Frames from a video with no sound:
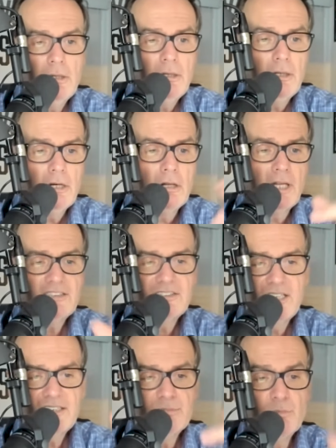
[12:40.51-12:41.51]
you know,
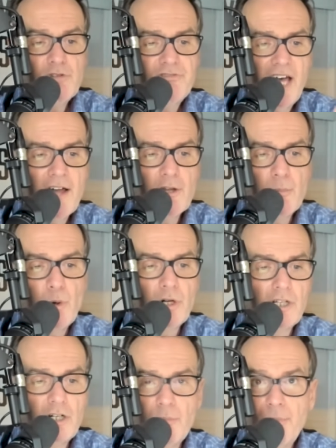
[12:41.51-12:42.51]
let's move down the board a
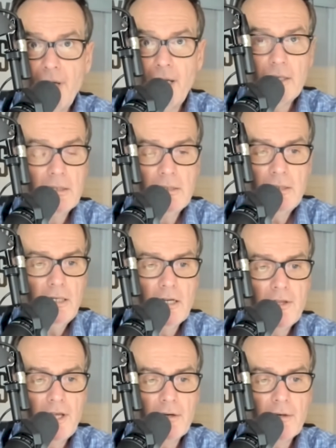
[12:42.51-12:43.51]
little bit. You know,
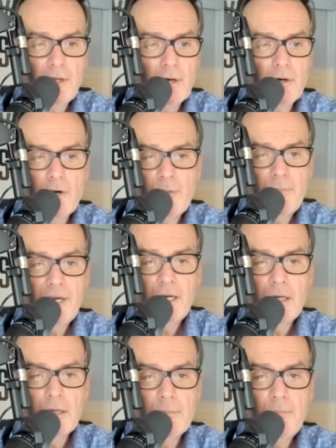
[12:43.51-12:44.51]
there are going to
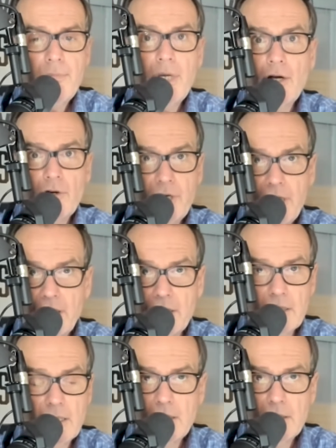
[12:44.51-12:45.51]
be
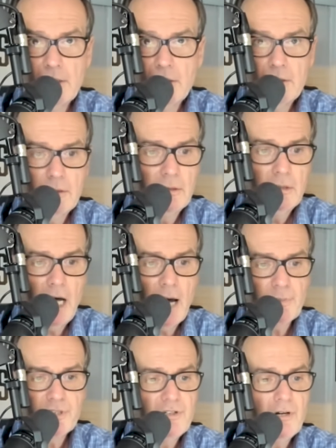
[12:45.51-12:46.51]
myriad
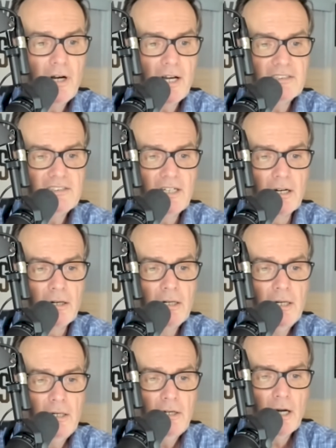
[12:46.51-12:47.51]
opportunities here.
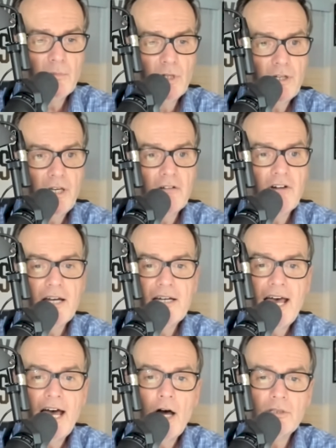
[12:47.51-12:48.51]
You know, I'm looking right
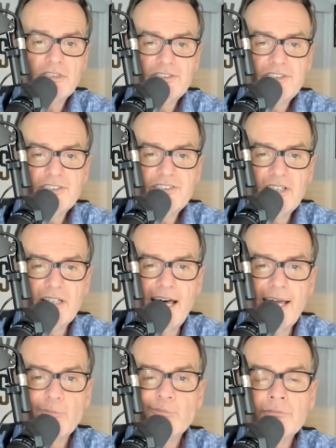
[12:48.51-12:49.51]
now just at
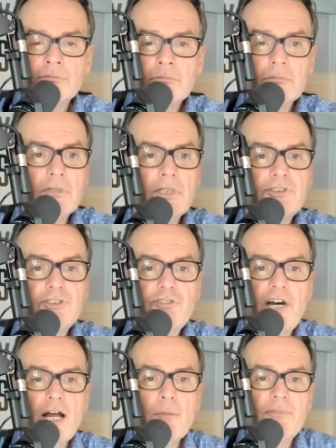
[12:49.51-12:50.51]
like
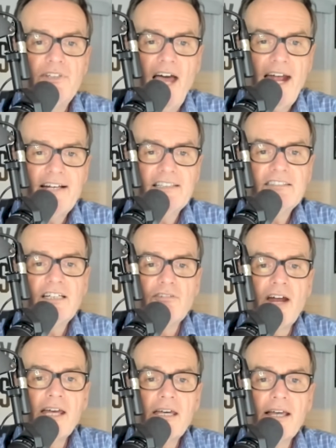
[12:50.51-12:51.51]
straight up dynasty
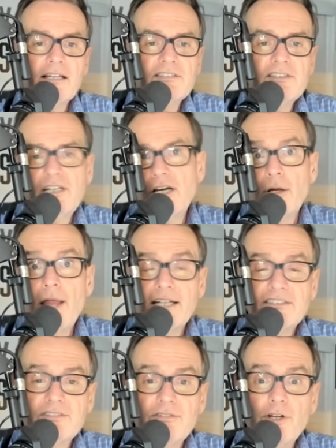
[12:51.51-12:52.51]
rankings. You know,
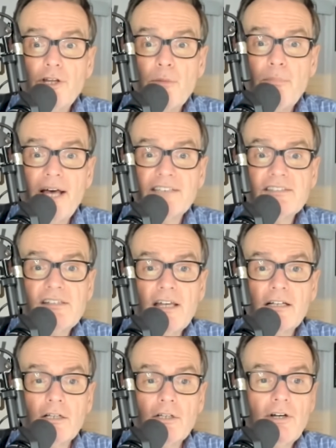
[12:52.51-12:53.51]
that's really the best
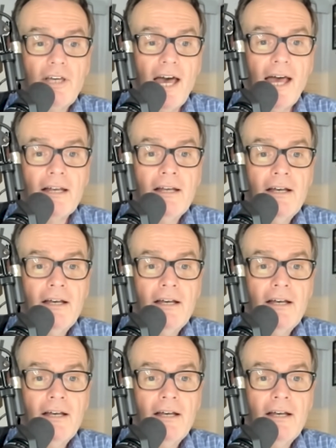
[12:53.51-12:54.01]
thing to look at